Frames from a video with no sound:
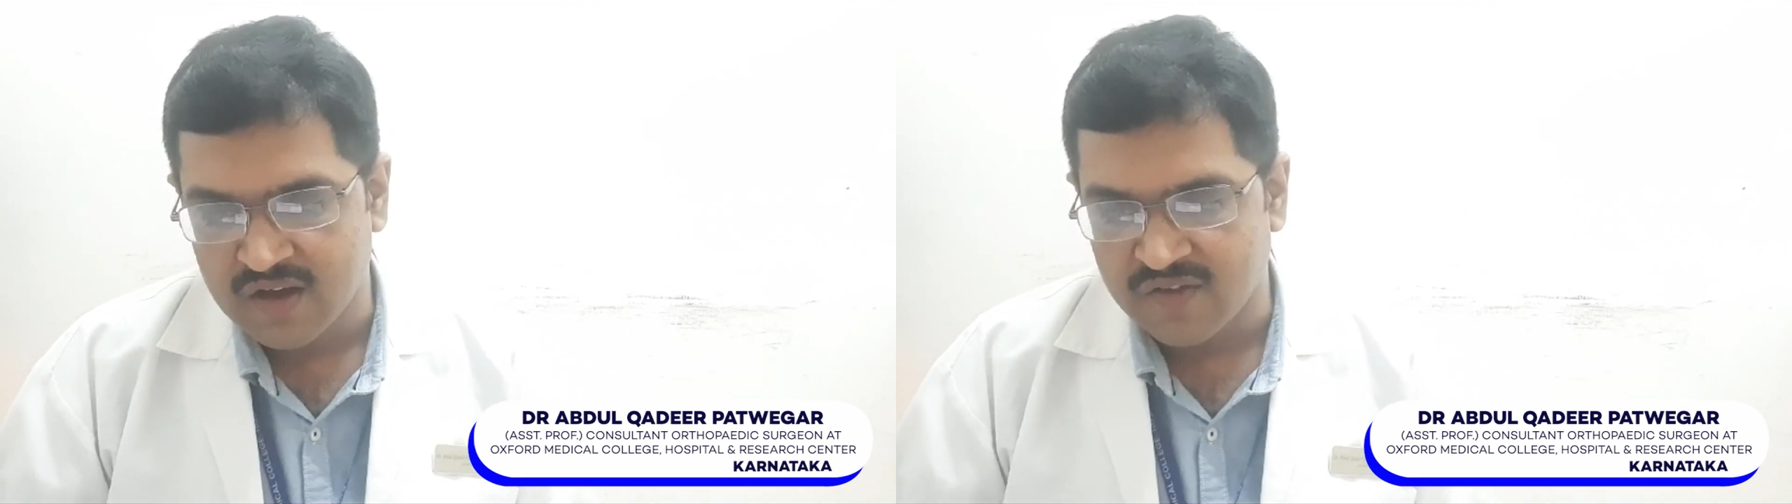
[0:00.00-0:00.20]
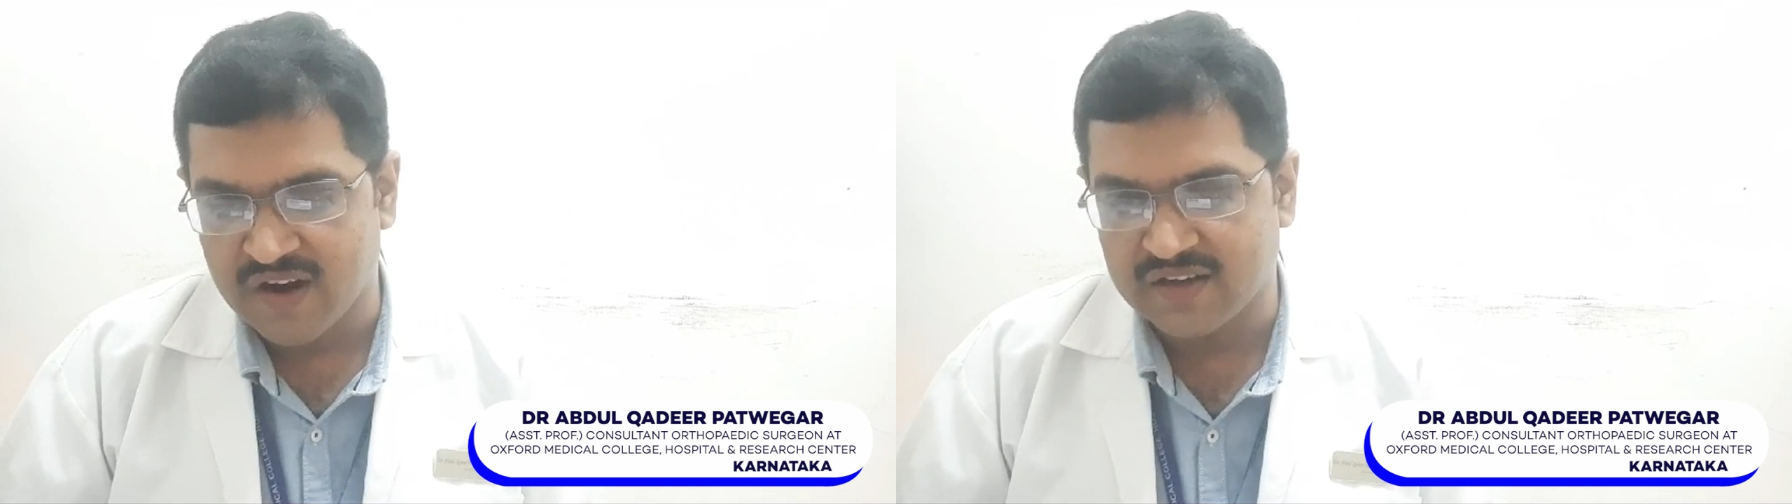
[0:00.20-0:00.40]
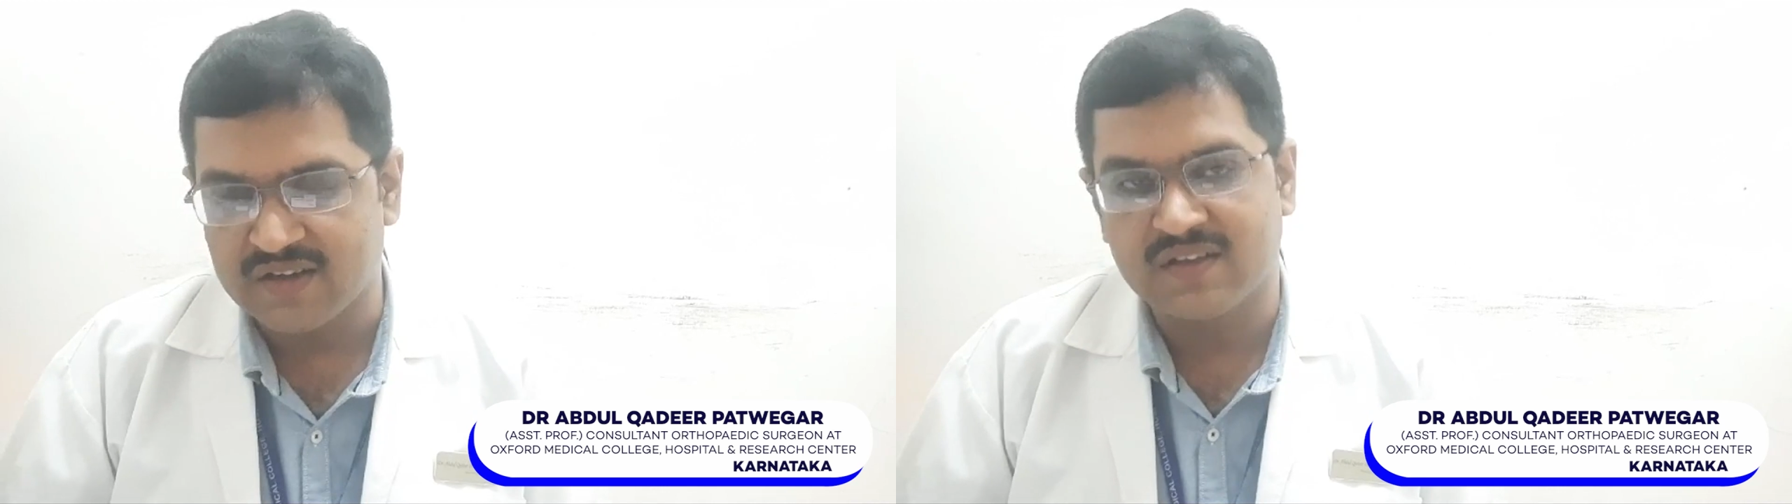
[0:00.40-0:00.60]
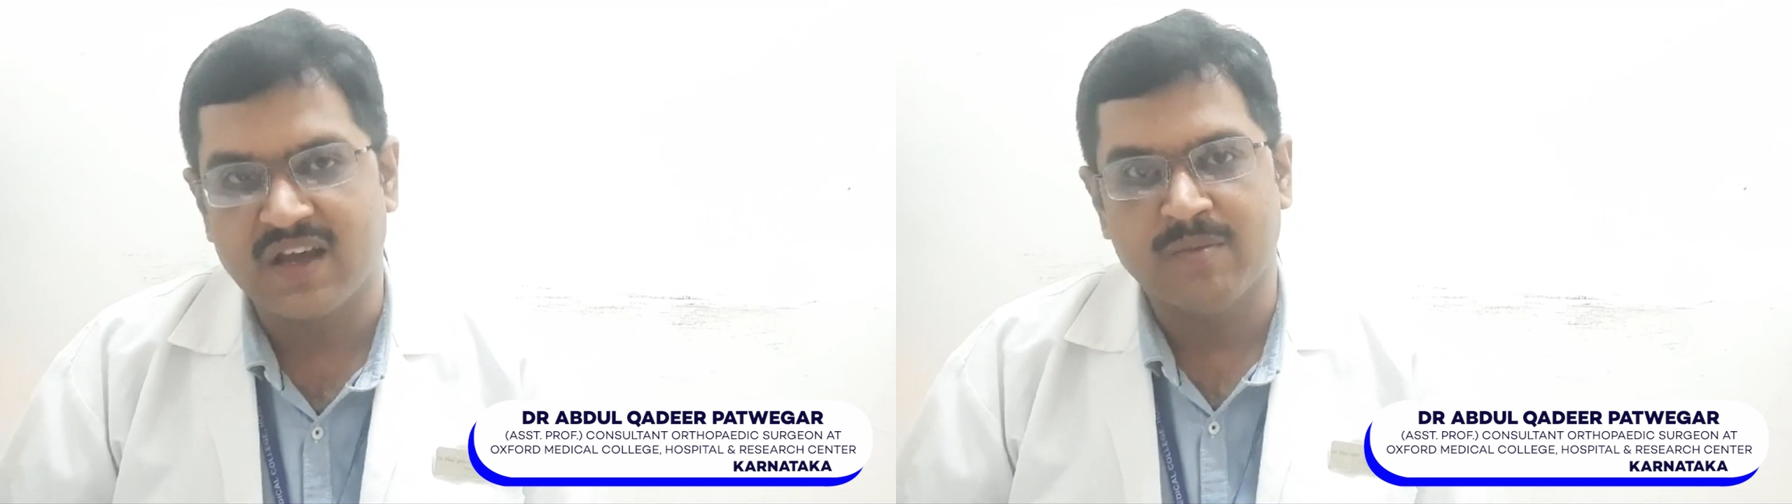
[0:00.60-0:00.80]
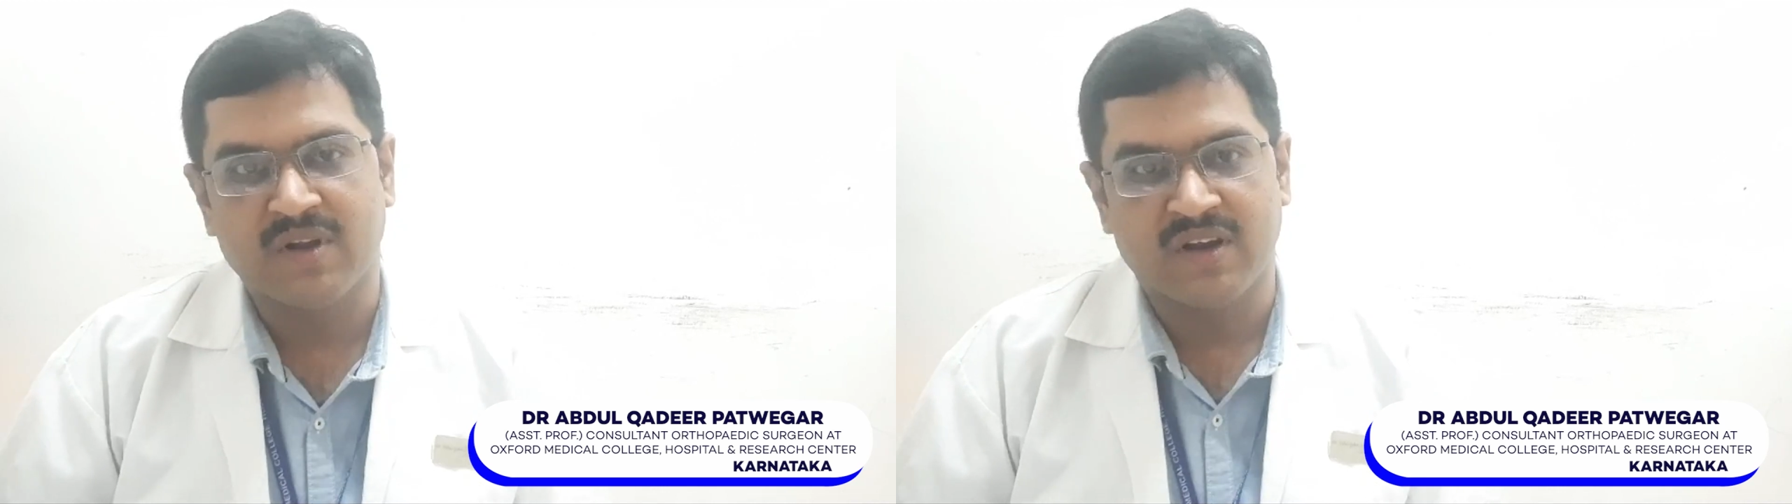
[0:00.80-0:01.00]
fractures
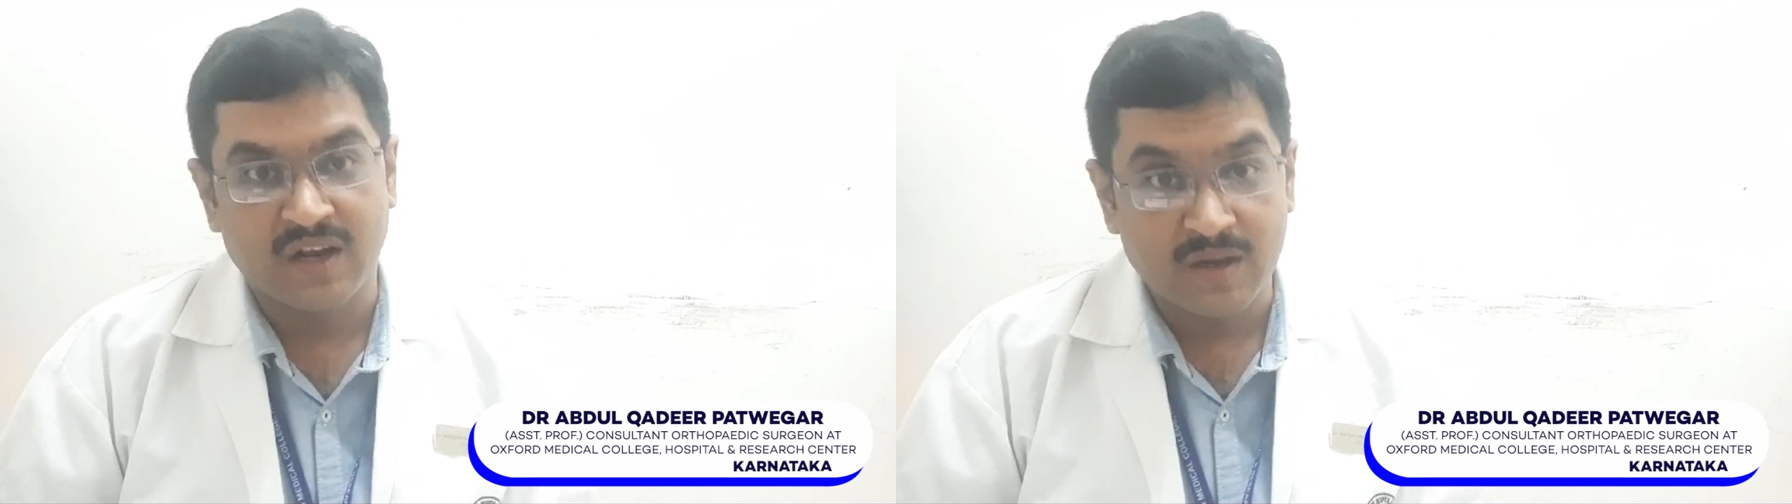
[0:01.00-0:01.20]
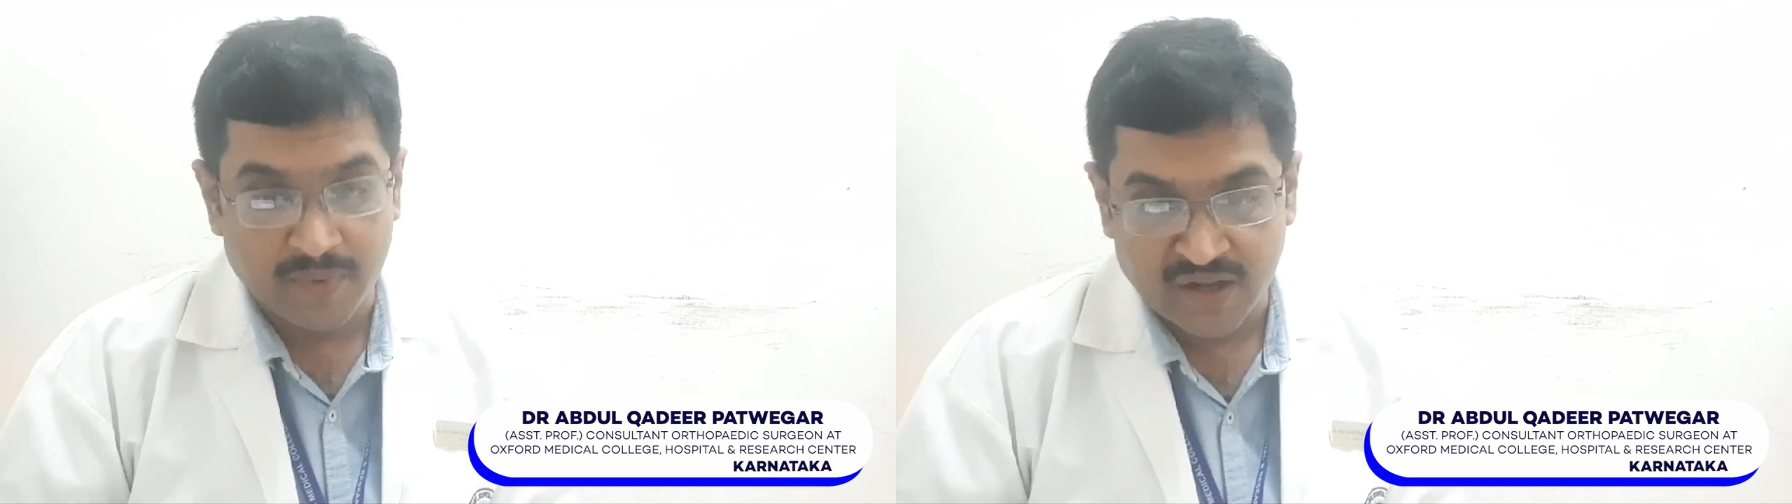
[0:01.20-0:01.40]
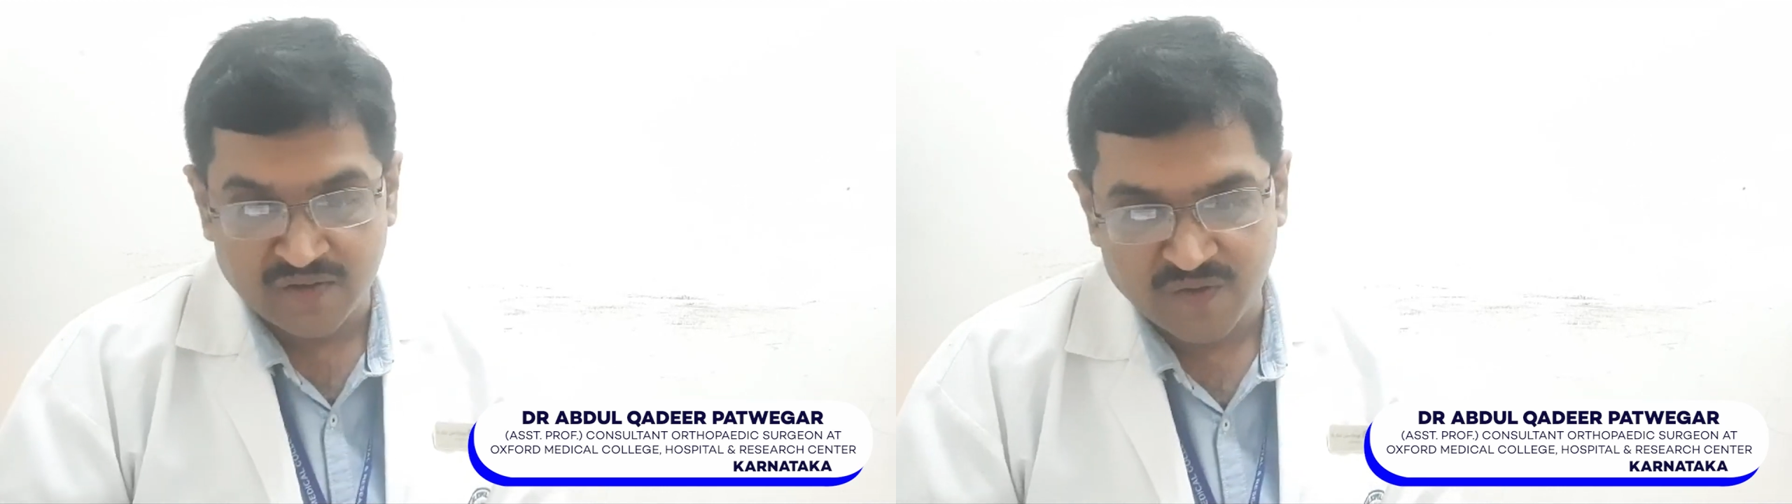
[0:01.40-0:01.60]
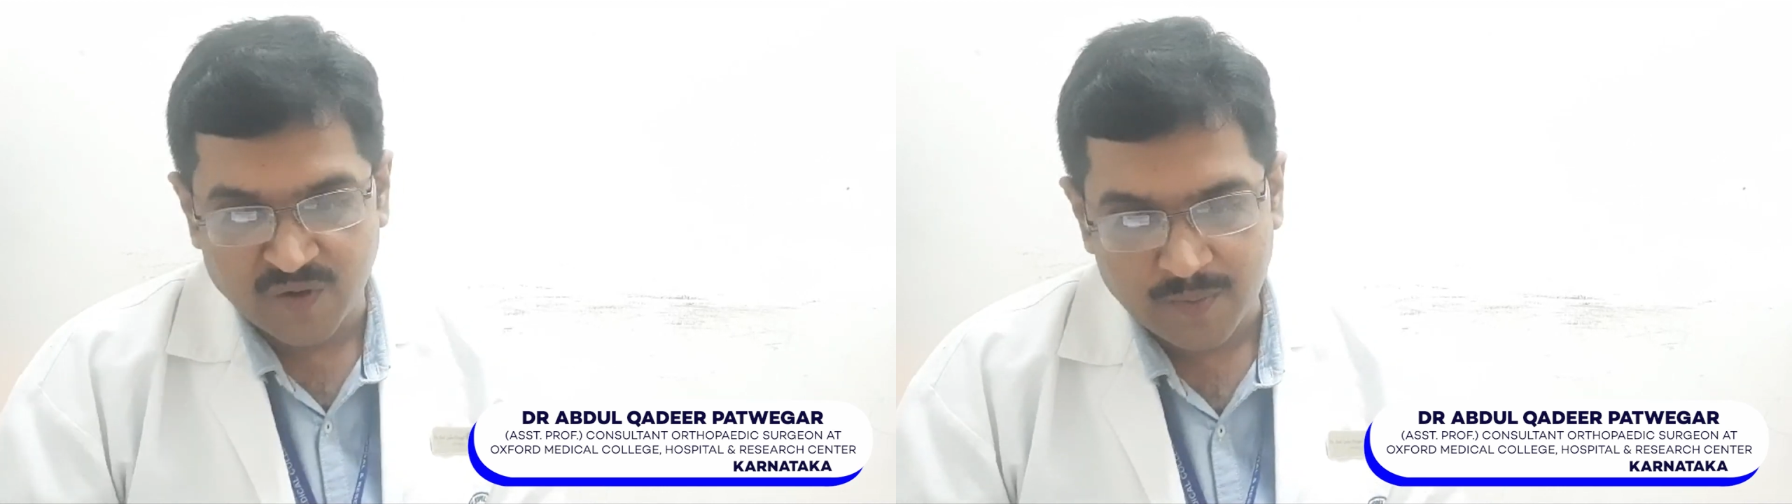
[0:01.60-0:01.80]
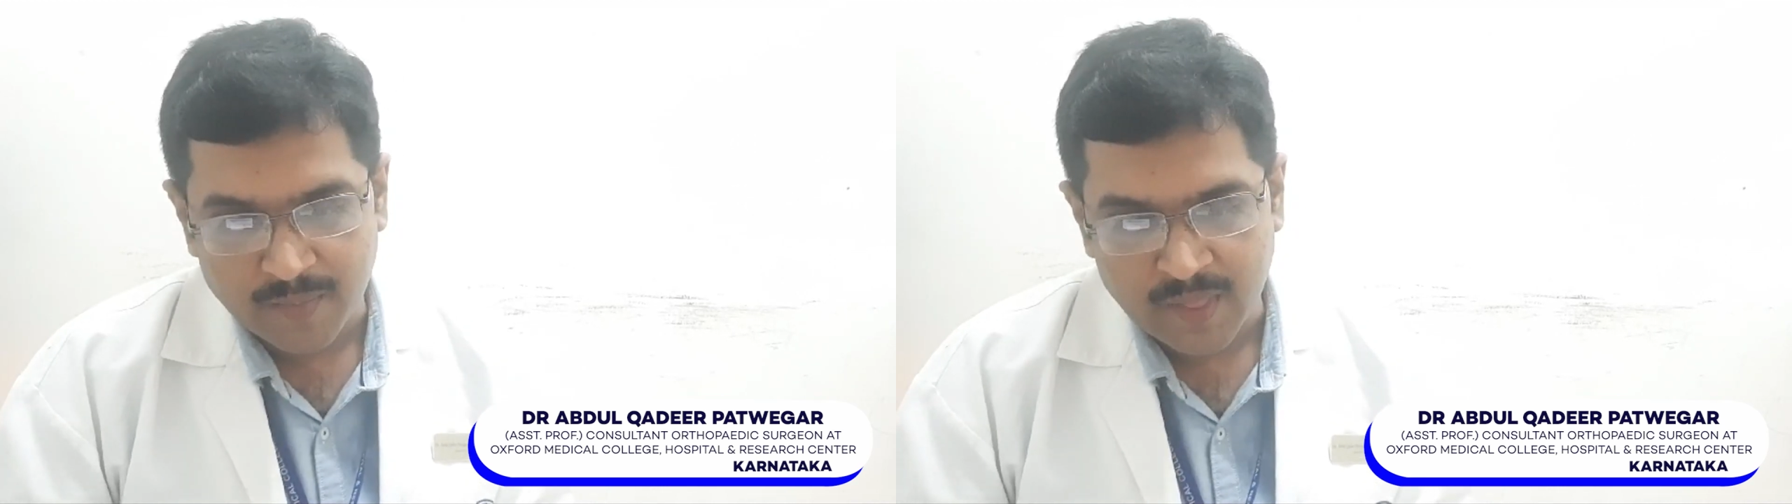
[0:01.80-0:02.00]
can be really painful